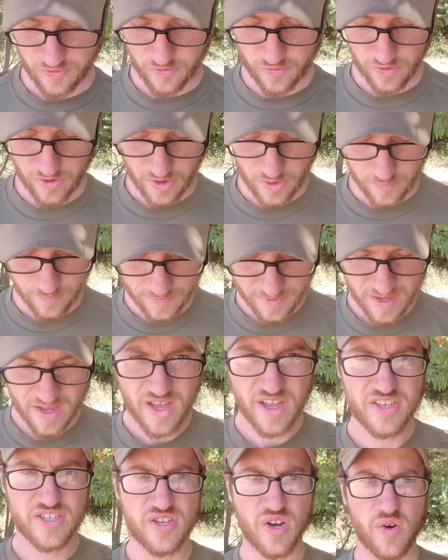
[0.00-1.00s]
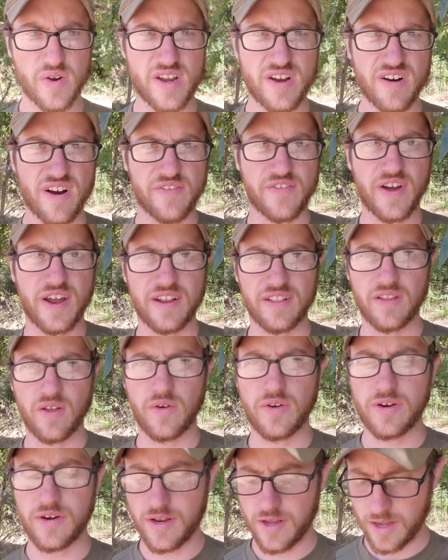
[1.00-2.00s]
for you. So here I've got it
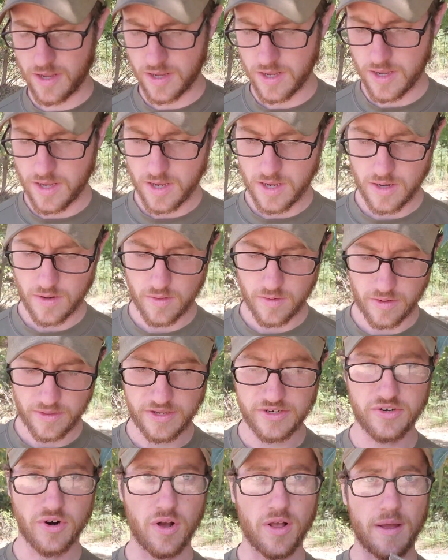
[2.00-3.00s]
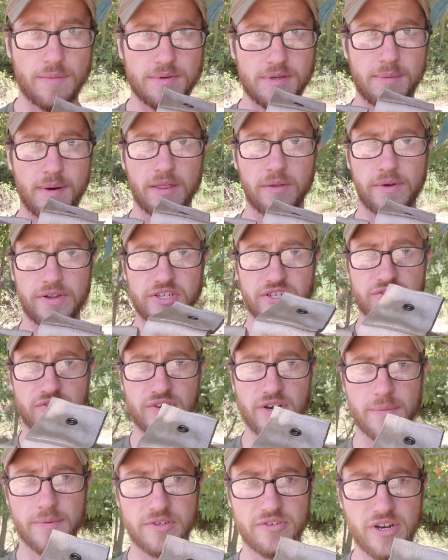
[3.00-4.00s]
loaded. These are all empty, by the way, just for
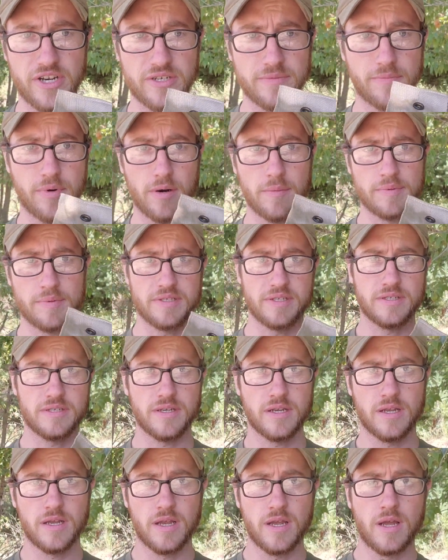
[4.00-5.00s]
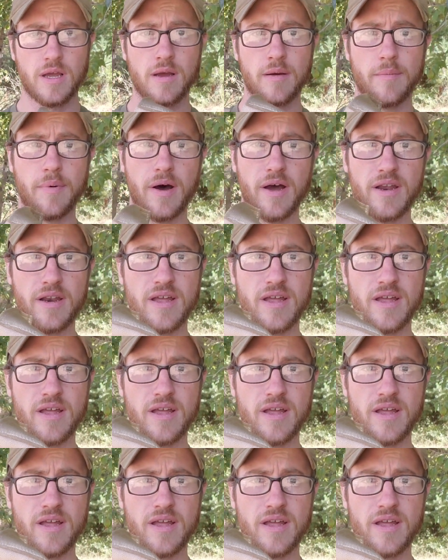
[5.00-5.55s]
demonstration purposes, but